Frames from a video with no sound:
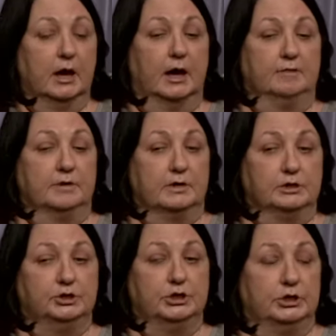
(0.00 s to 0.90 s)
I have a
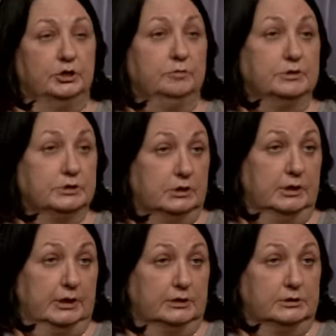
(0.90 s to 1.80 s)
continuous
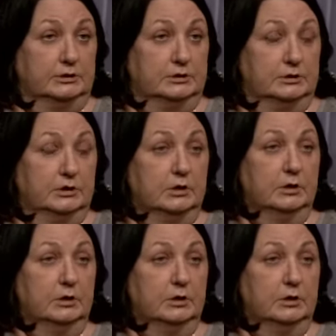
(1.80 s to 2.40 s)
list